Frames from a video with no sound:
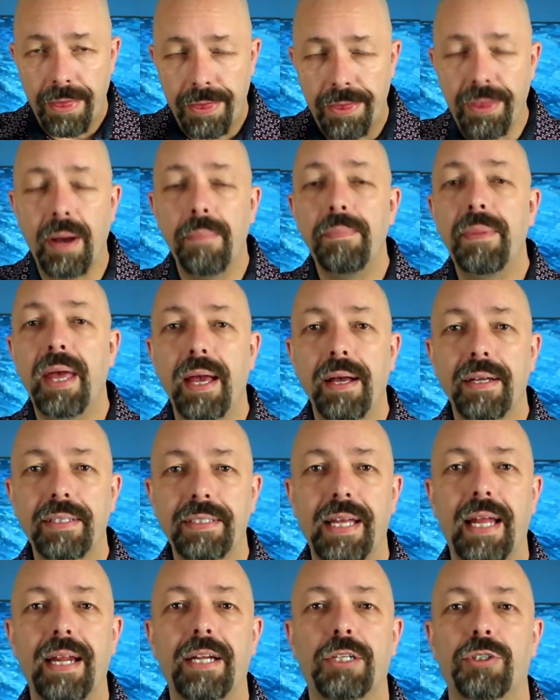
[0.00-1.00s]
thumbnails
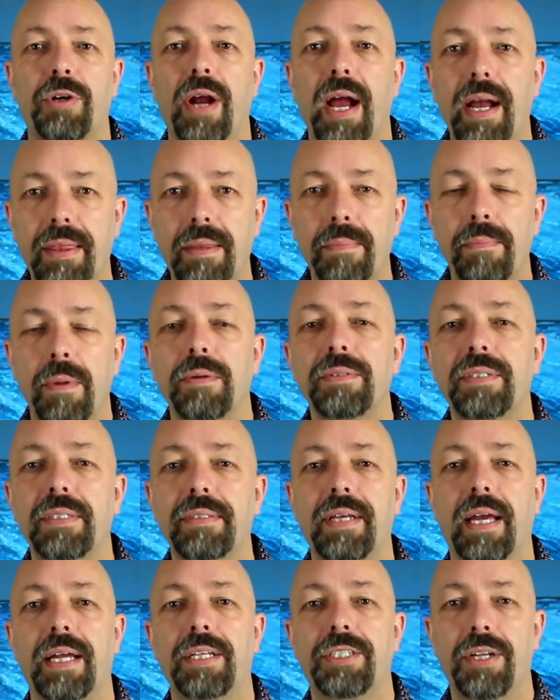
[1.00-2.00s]
that attract the most
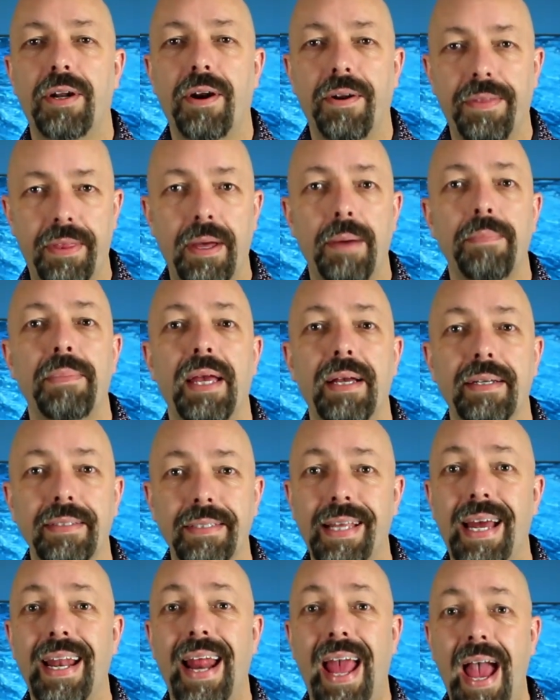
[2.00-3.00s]
attention are thumbnails
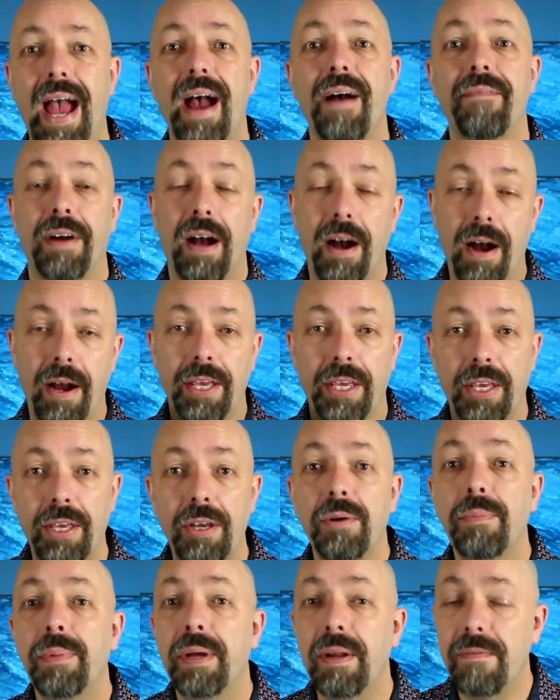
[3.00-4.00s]
that have a
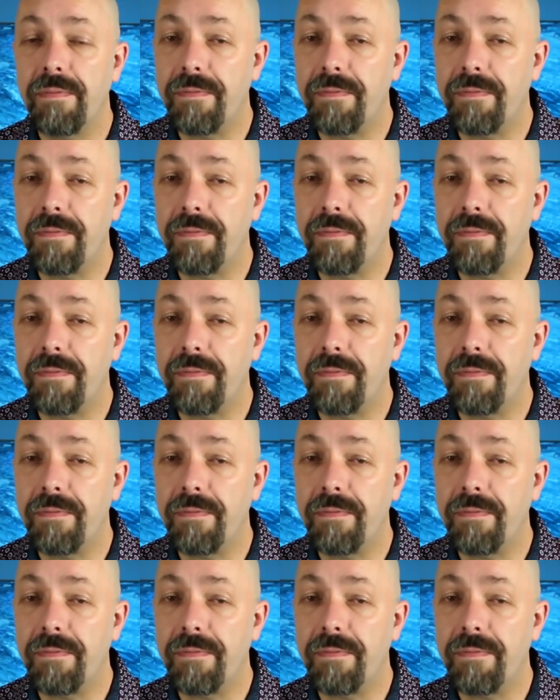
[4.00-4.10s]
human